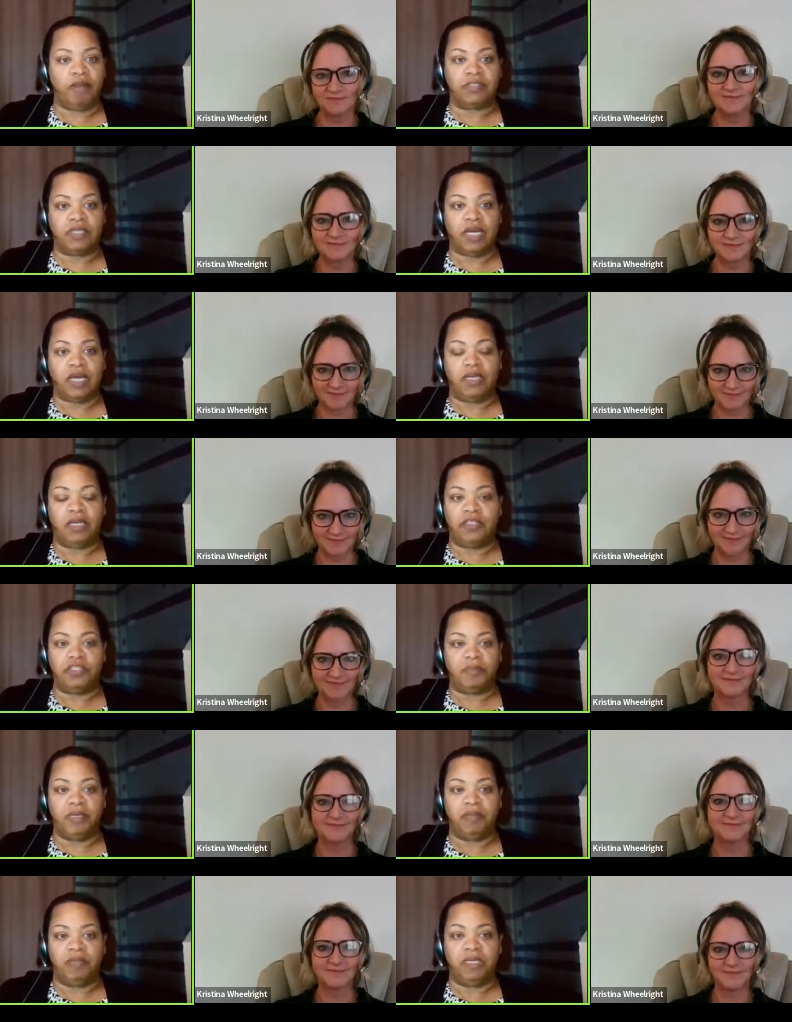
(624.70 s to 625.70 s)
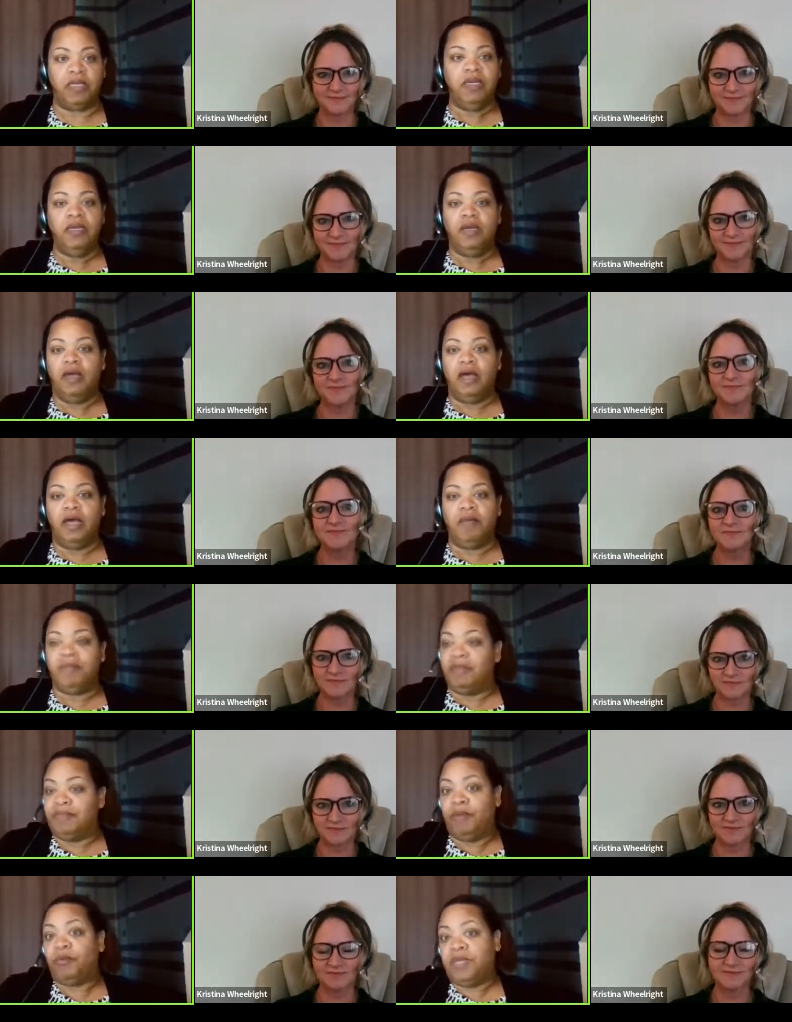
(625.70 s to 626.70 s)
Speaker 1: off to college, maybe, mm-hmm. um,
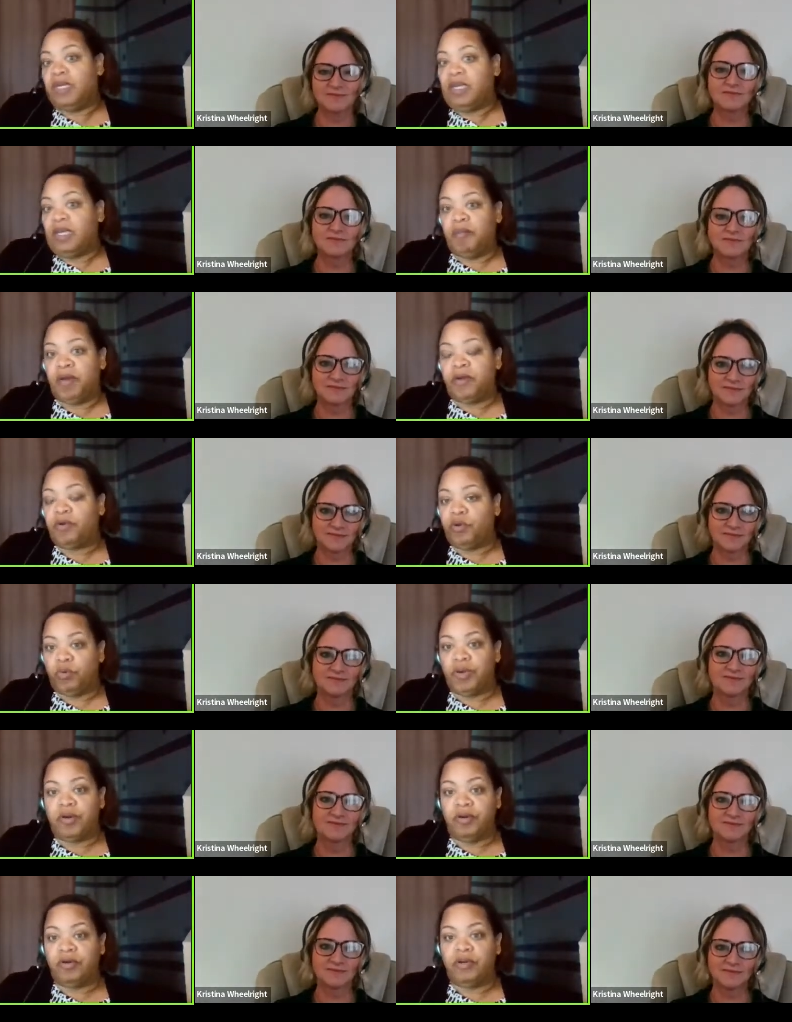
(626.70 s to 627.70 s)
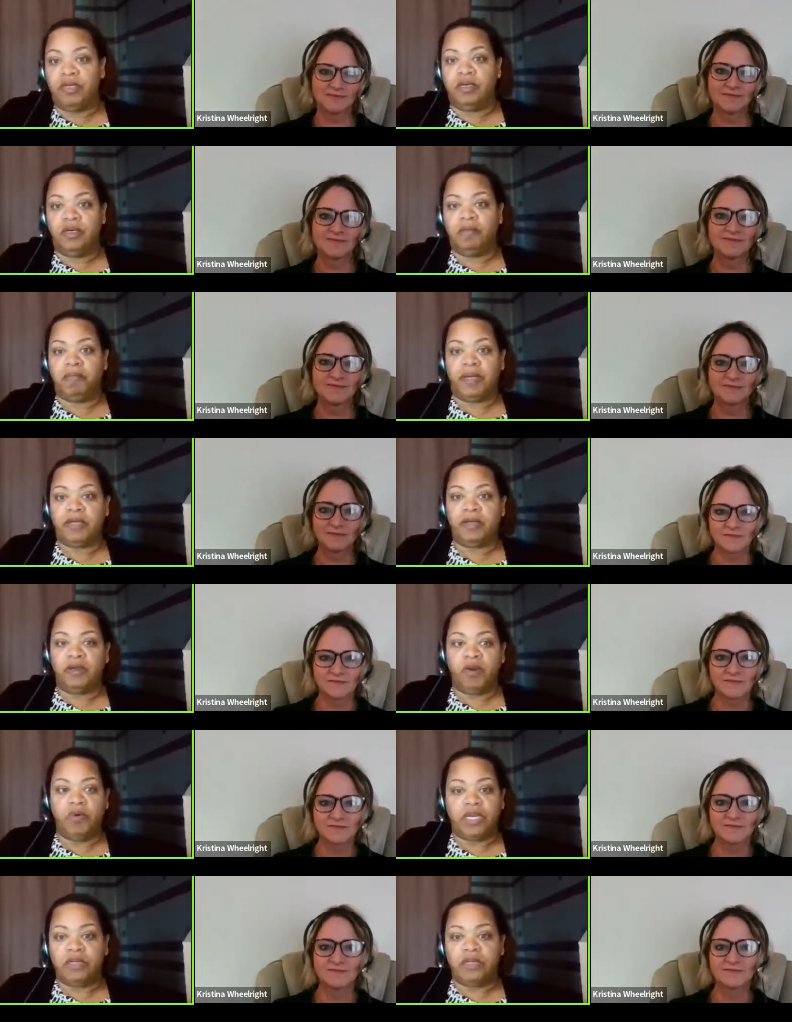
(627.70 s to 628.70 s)
and they were thinking about a career in medical
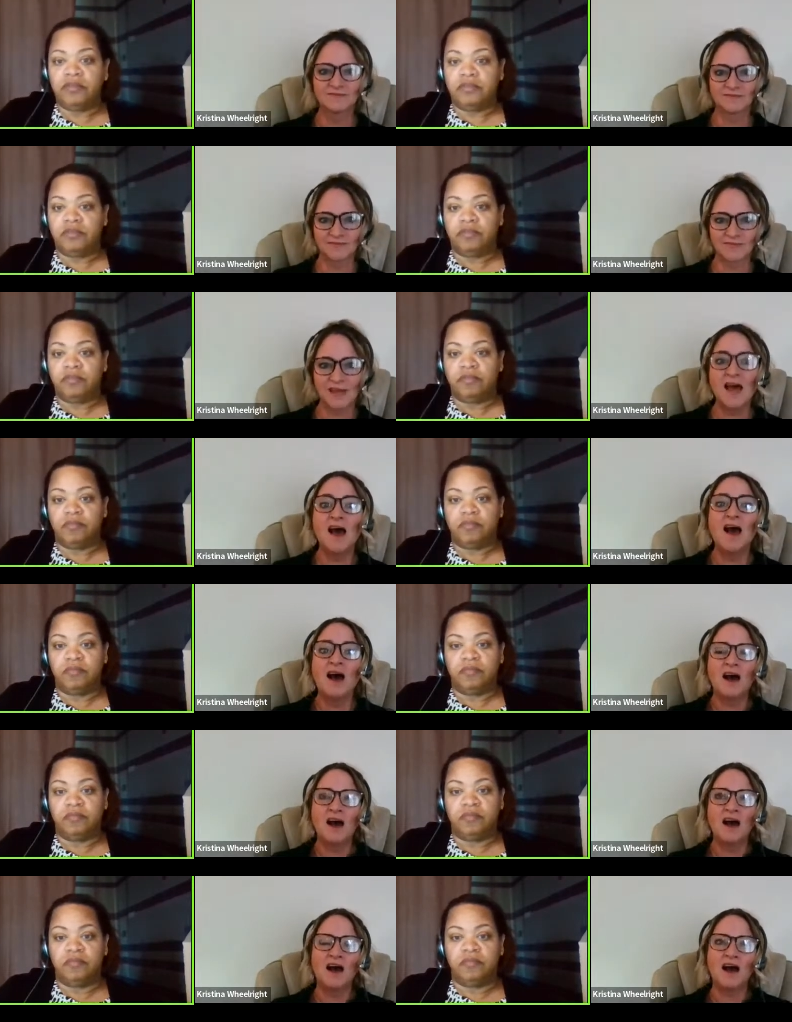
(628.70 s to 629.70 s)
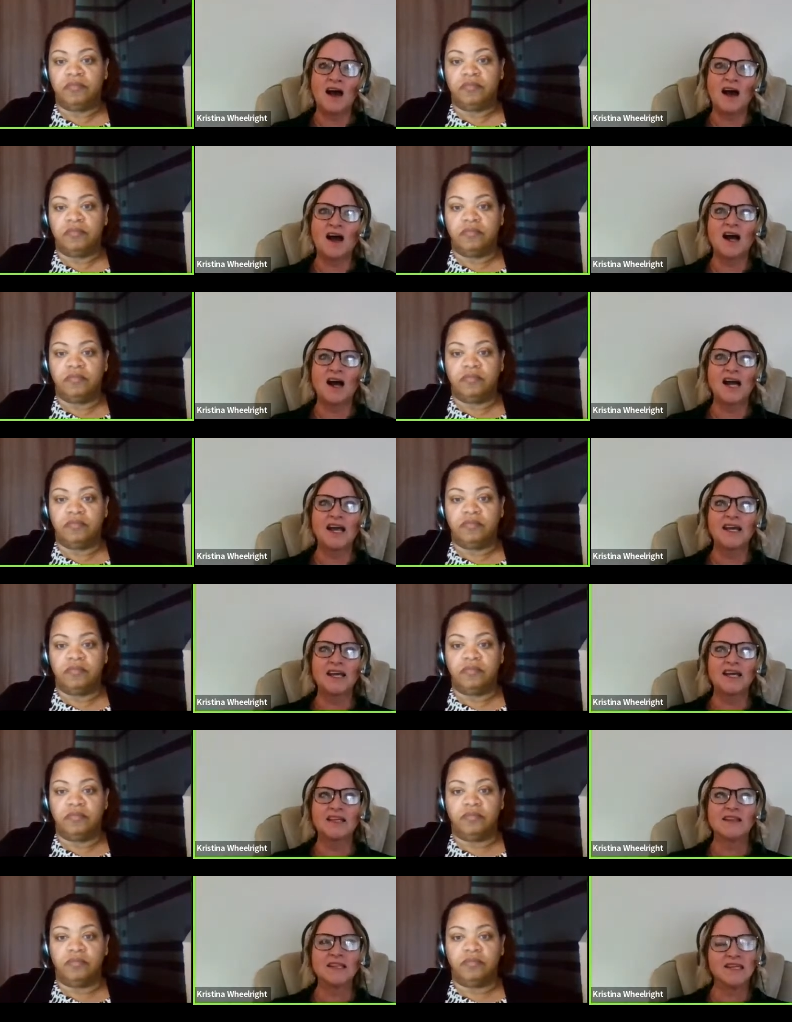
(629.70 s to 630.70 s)
coding?
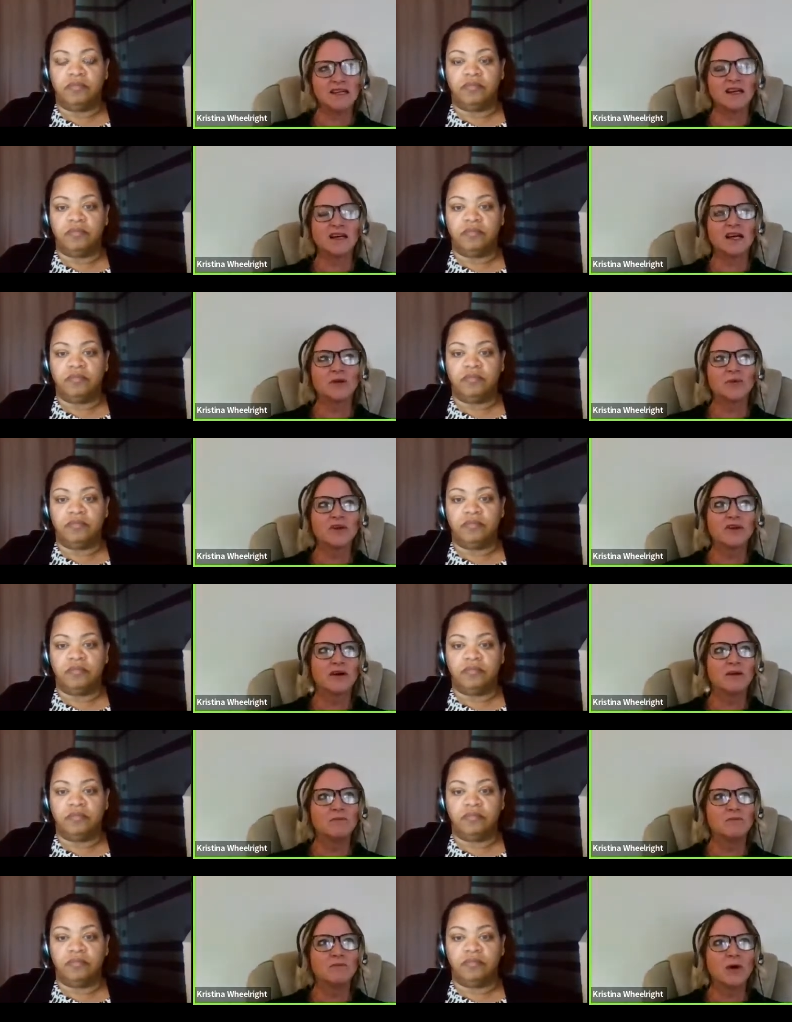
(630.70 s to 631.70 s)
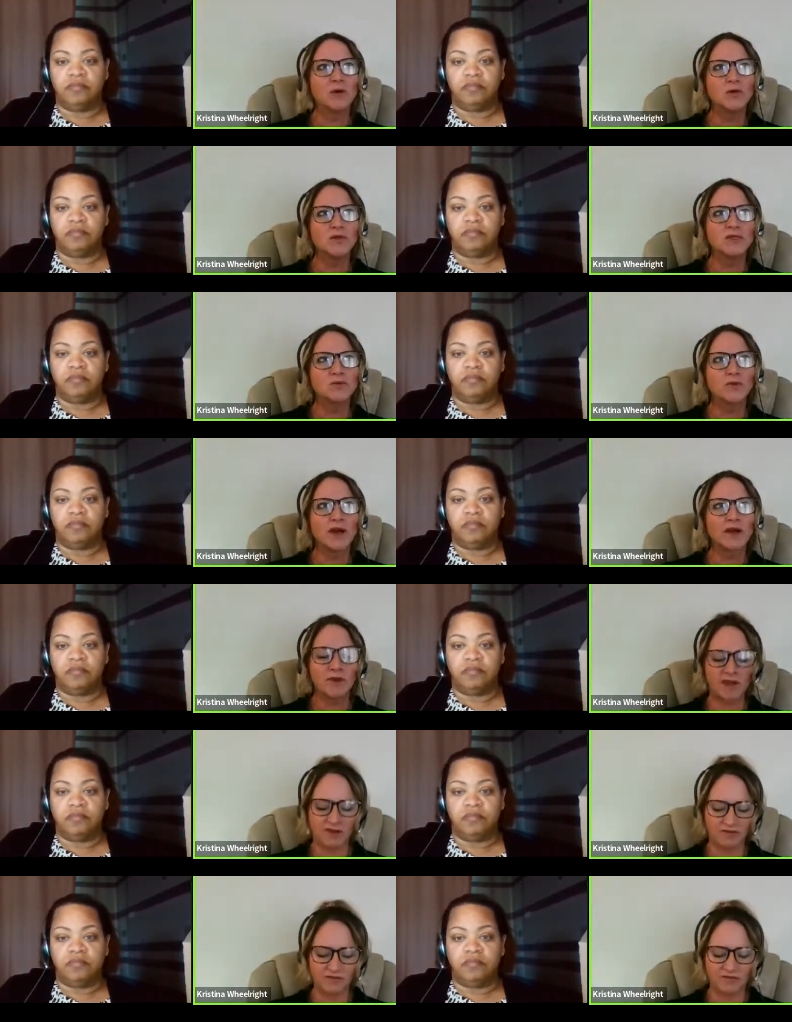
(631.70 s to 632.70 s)
Speaker 2: I think I would most
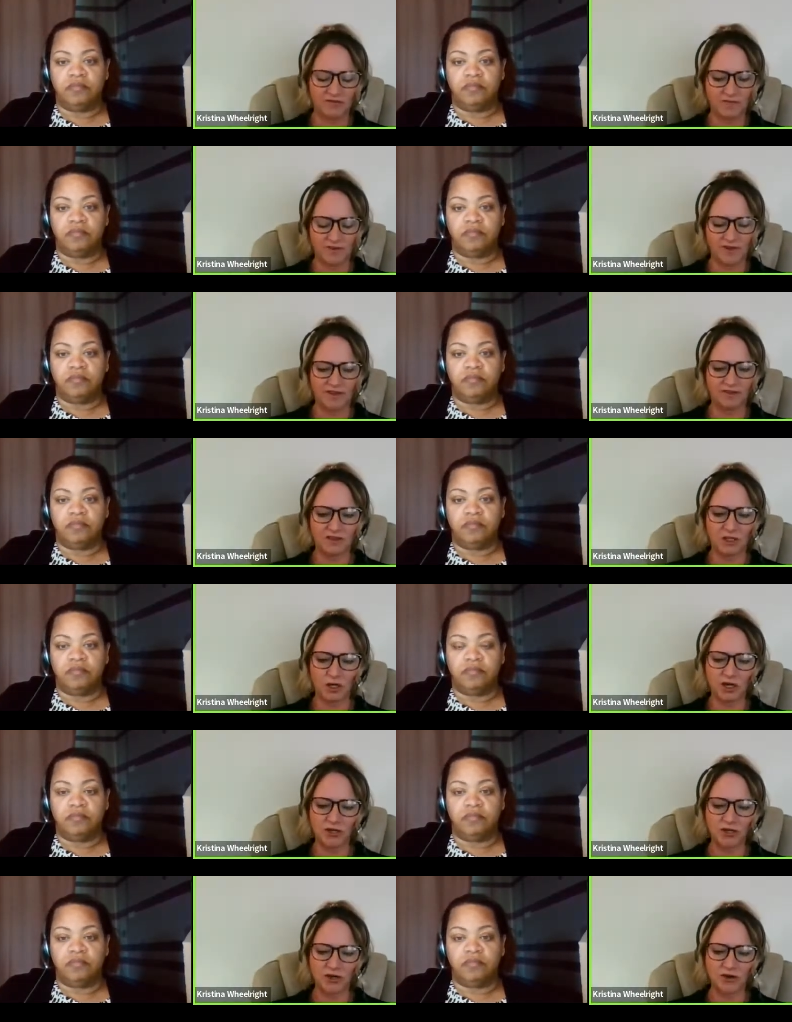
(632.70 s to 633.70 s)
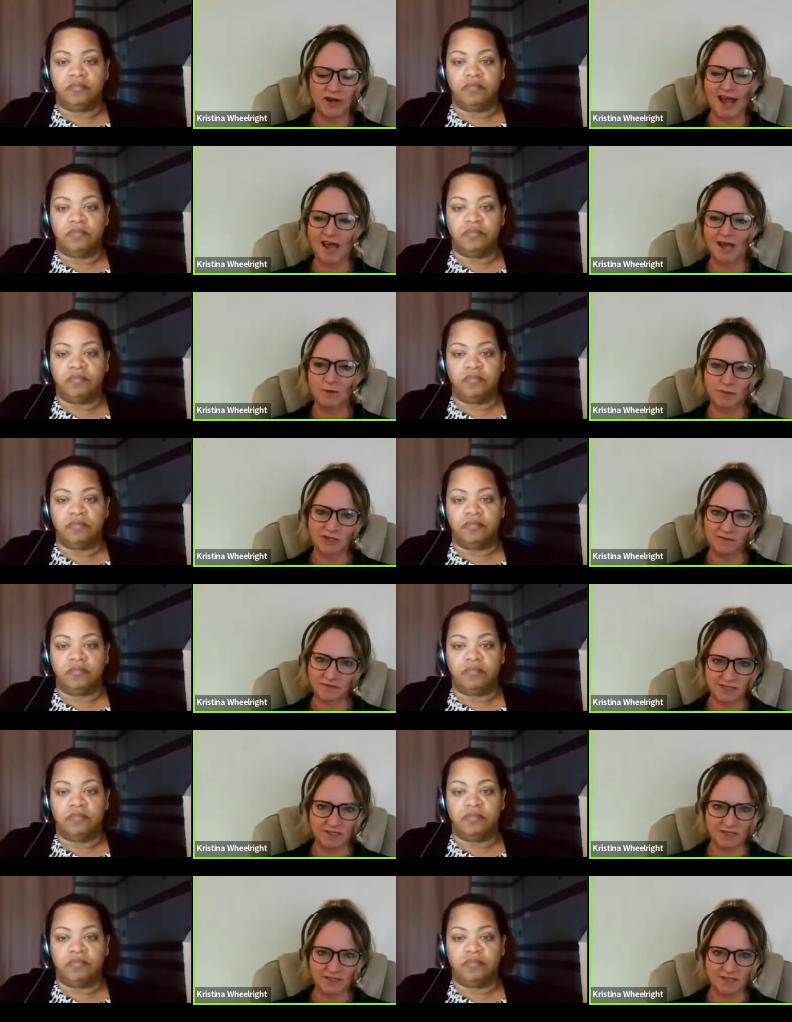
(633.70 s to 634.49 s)
recommend if learn your anatomy and